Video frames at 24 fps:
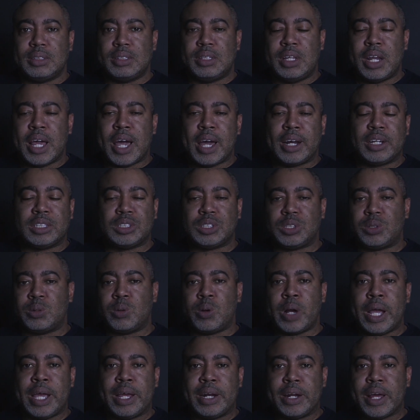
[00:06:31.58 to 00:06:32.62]
not as
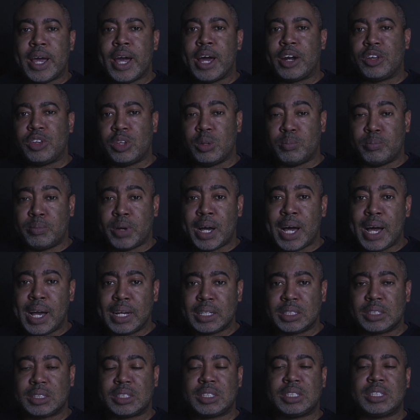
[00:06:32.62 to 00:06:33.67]
great out of the
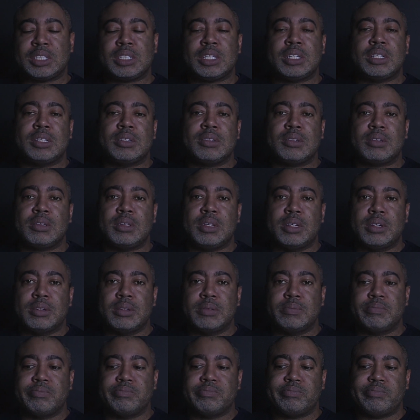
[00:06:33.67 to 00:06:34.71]
box,
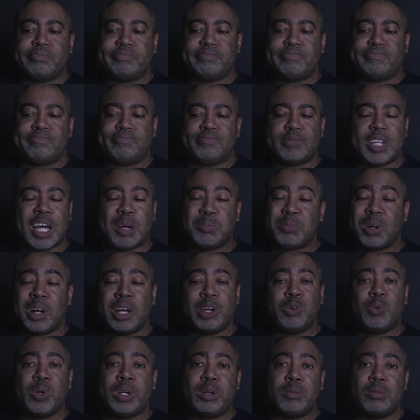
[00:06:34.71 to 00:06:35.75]
I
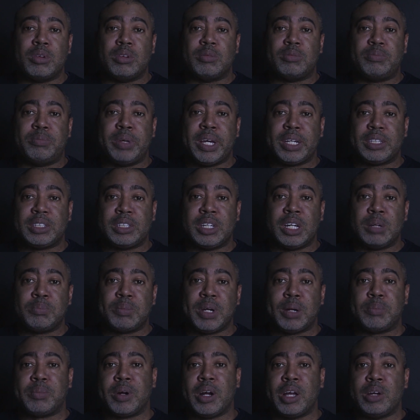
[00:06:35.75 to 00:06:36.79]
probably wouldn't have picked it
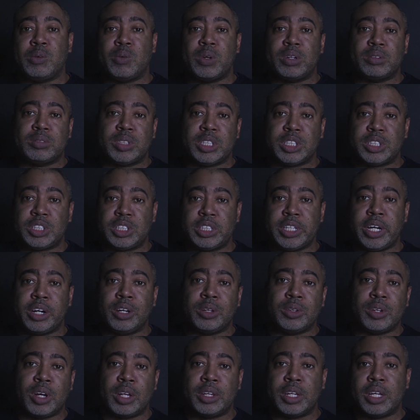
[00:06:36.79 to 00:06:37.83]
up. I probably would have just
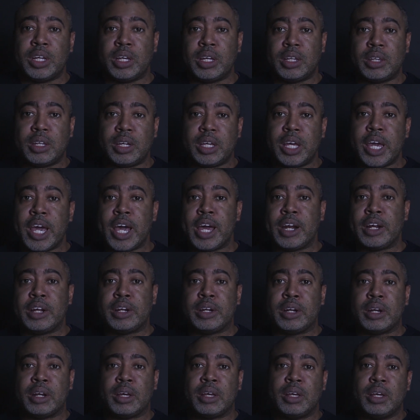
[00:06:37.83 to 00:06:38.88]
settled on the
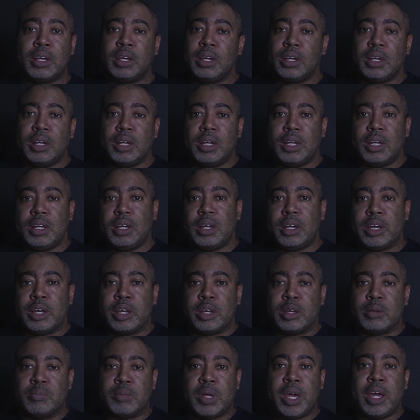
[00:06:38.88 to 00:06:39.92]
Canon
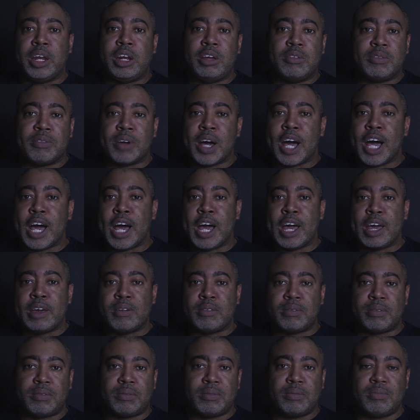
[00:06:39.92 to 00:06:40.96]

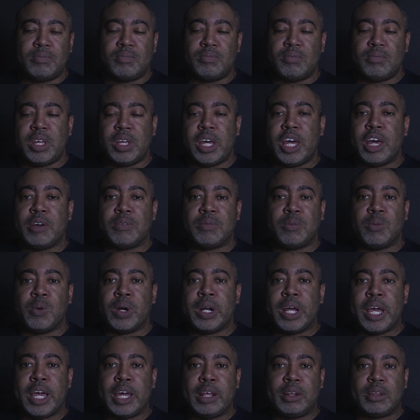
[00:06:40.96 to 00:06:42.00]
85
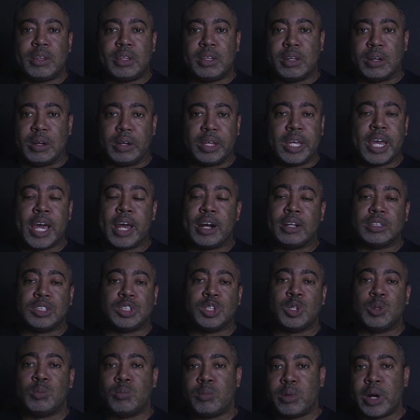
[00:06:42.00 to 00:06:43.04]
f1.8, the
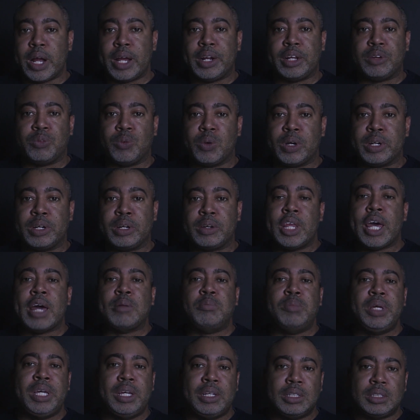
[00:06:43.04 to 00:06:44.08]
Canon's own branded one.
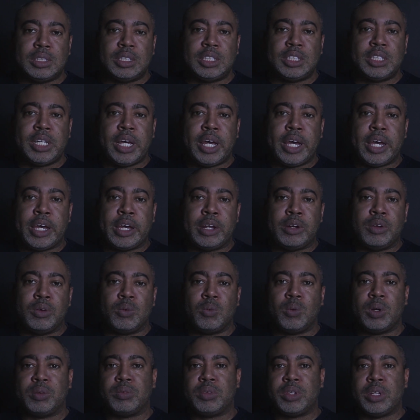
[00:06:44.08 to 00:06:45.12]
That being said,
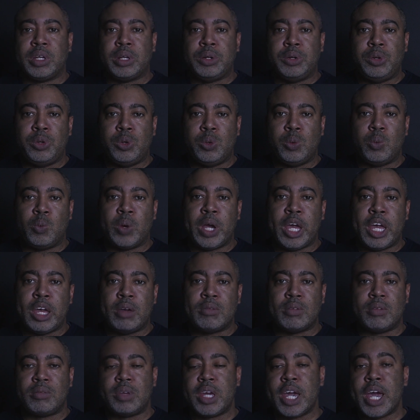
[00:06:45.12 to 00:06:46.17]
with the new
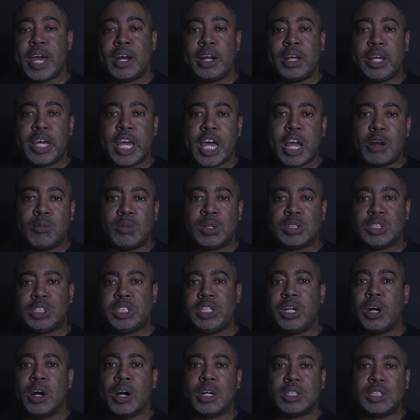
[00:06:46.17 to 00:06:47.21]
wave of Canon cameras,
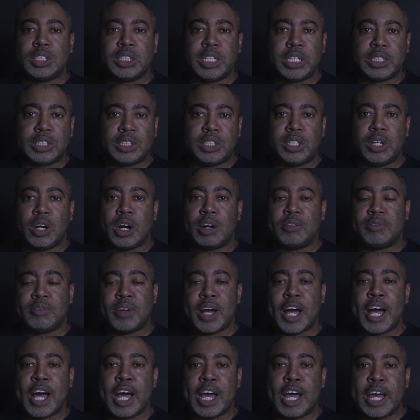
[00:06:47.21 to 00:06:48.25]
the R6, the
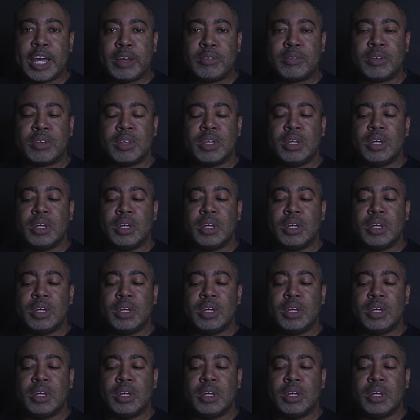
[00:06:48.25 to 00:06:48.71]
R5,